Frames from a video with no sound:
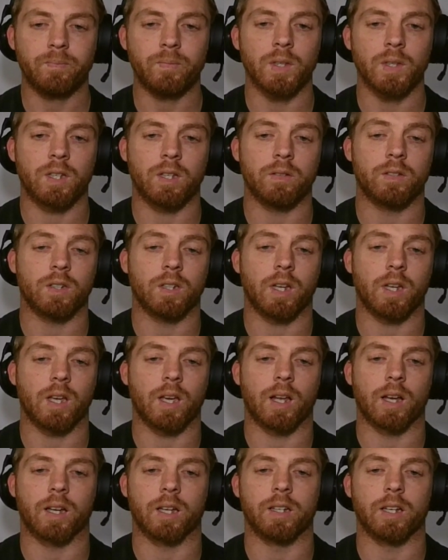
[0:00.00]
gives
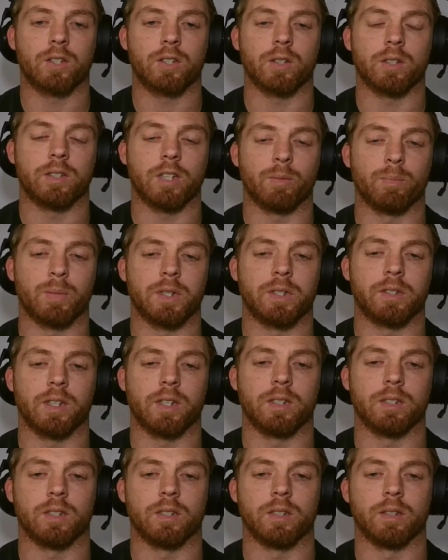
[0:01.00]
like an extra
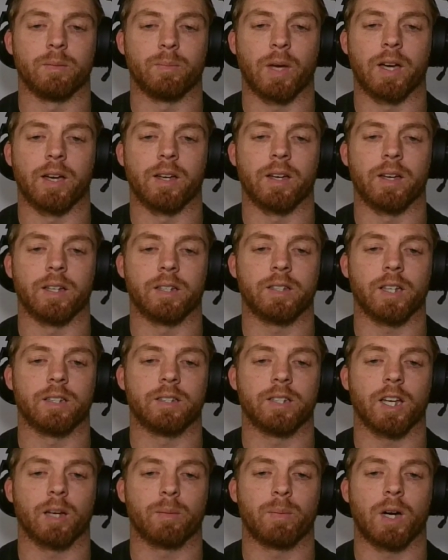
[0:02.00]
10% in
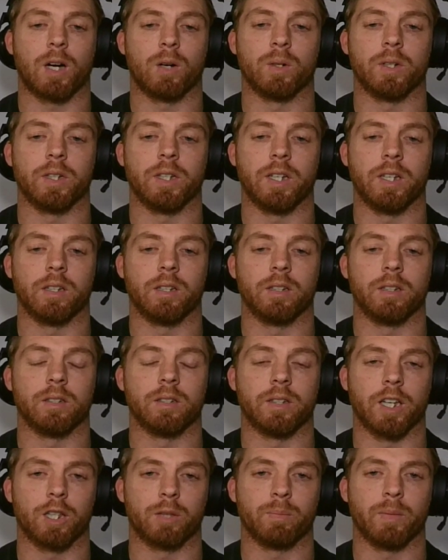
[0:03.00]
attack power in
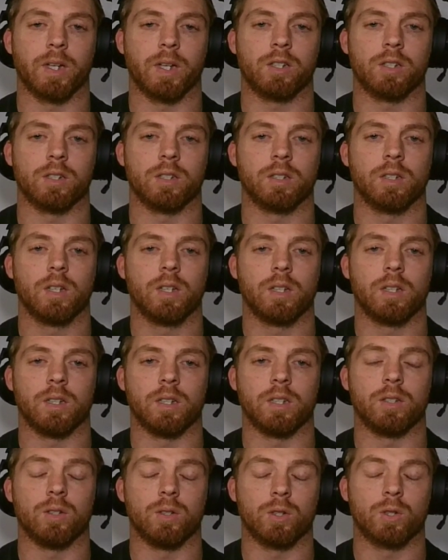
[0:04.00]
death matches.
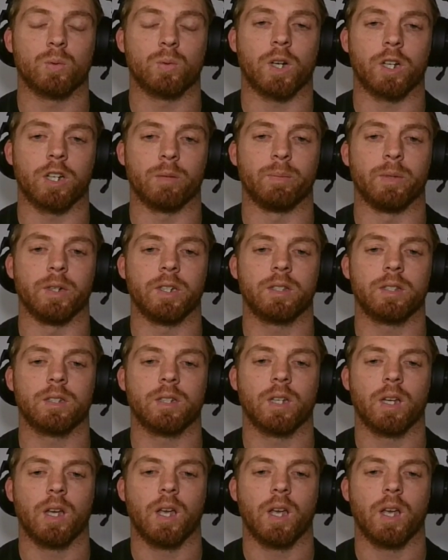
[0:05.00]
He's used quite a bit.